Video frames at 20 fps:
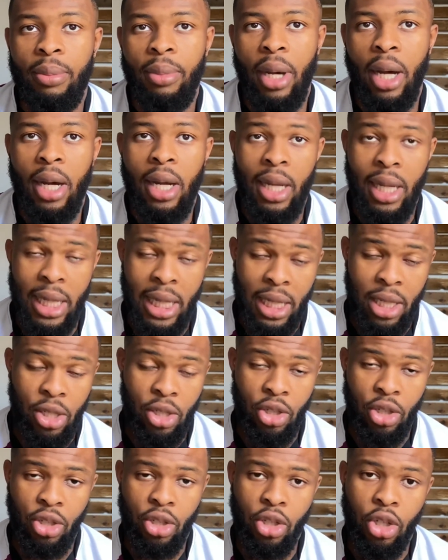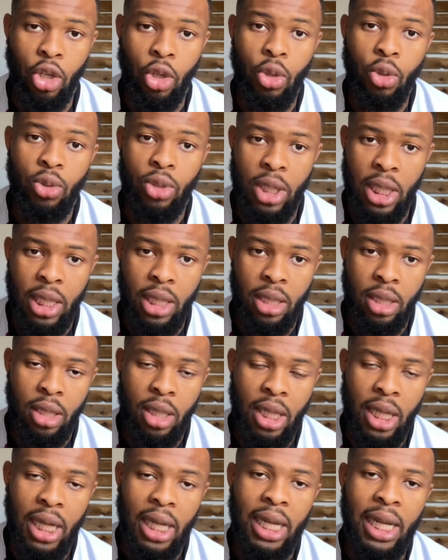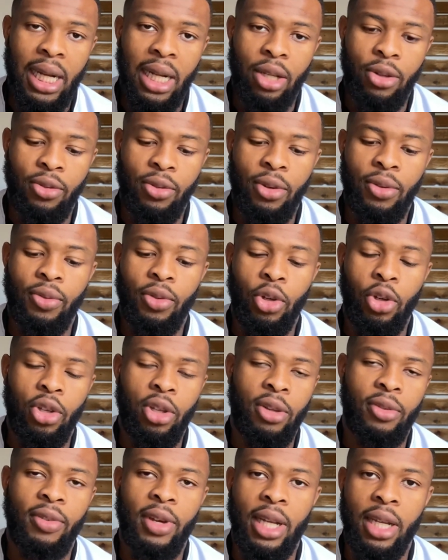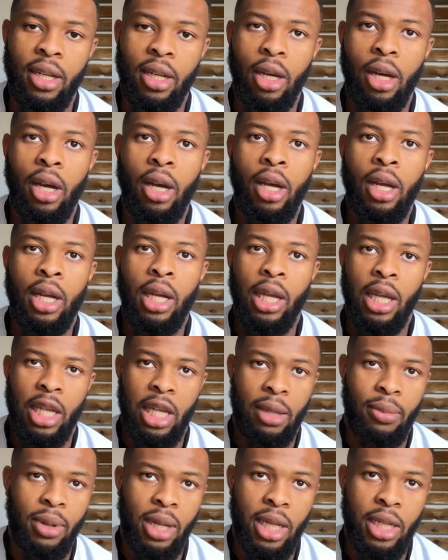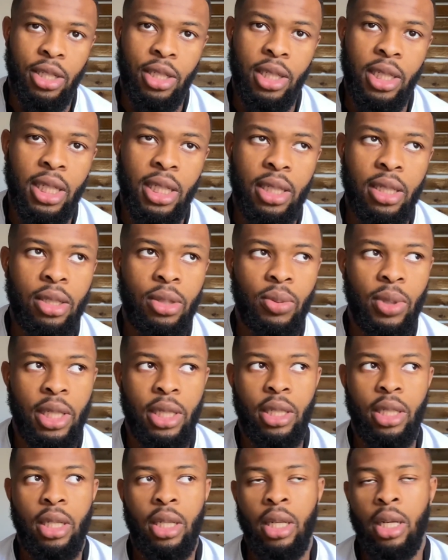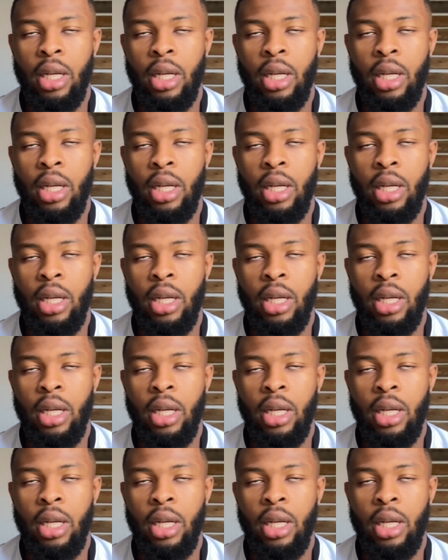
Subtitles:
But it just goes into the collective of your defender keep clean sheets, which